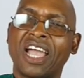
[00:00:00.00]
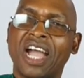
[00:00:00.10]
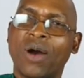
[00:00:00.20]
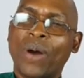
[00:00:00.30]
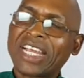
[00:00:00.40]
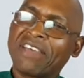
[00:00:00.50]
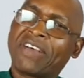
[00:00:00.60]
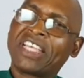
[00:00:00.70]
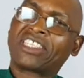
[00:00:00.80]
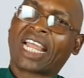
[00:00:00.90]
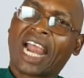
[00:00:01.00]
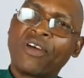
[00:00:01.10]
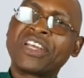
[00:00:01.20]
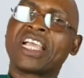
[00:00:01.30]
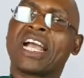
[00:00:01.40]
Whatever is
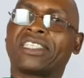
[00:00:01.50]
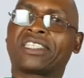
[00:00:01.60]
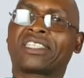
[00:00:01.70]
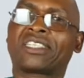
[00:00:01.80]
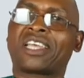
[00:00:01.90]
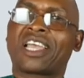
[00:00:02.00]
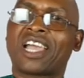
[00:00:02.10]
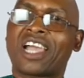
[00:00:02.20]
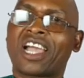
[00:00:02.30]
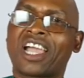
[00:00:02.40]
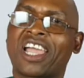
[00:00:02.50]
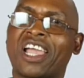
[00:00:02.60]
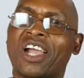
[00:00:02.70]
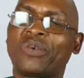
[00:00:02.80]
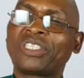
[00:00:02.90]
surrounding us,
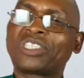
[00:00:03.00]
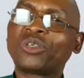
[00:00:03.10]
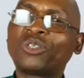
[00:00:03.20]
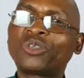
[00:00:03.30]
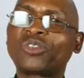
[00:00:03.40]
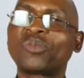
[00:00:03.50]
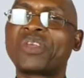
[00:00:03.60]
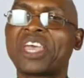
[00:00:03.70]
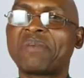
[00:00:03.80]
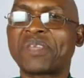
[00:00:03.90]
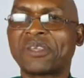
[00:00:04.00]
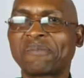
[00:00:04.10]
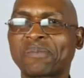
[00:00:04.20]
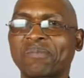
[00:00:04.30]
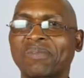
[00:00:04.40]
we still choose to be happy
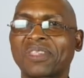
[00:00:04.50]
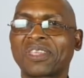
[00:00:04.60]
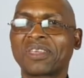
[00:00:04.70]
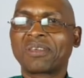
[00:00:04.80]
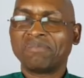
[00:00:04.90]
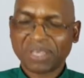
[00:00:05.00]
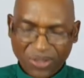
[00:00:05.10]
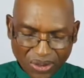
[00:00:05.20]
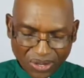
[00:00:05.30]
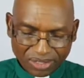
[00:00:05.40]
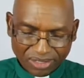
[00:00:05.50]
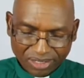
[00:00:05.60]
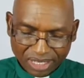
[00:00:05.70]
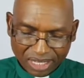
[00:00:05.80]
because